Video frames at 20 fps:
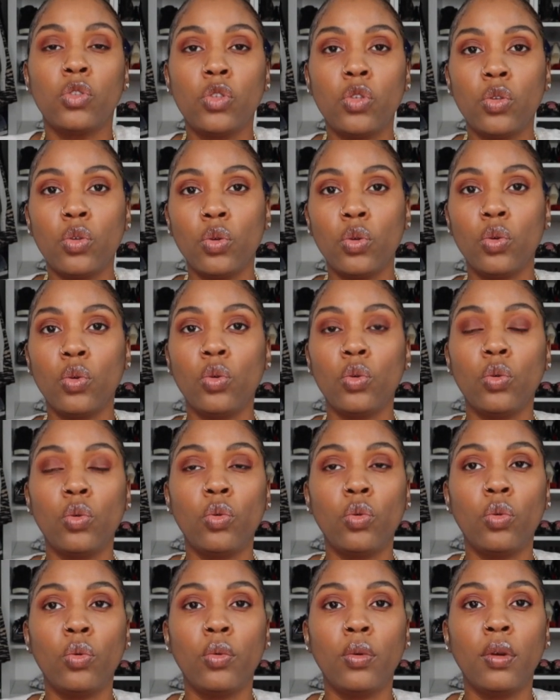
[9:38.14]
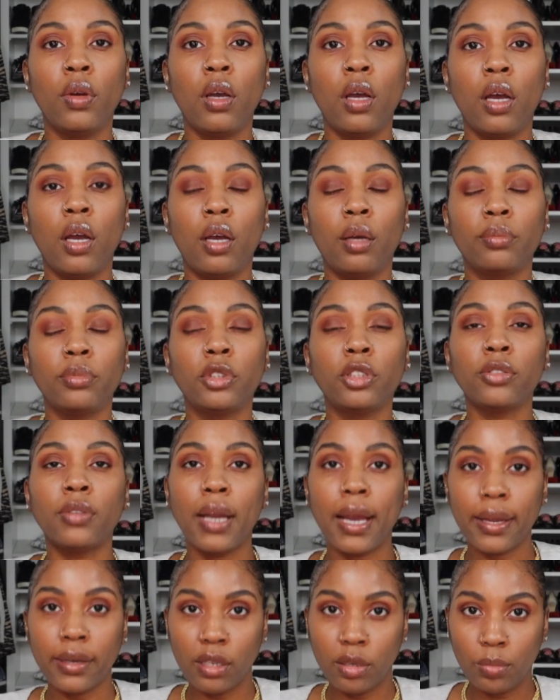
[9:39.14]
to
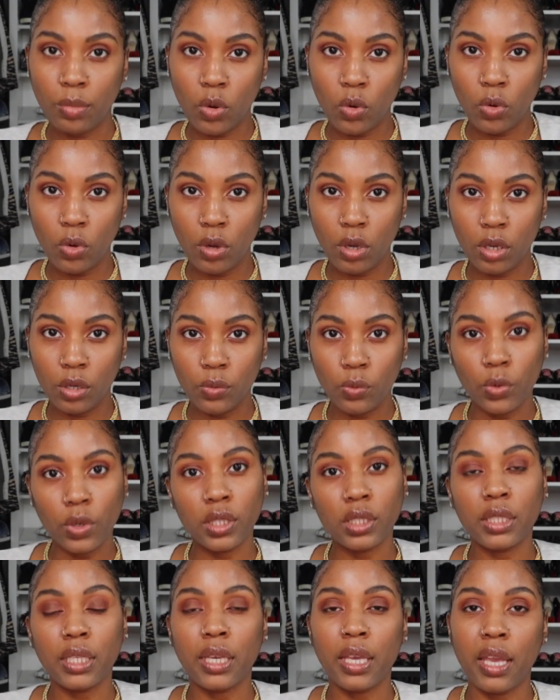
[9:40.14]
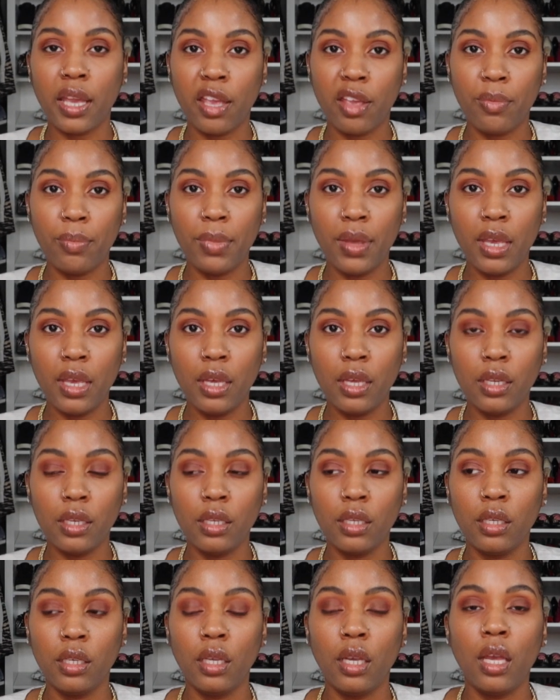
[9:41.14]
try them on once they came in.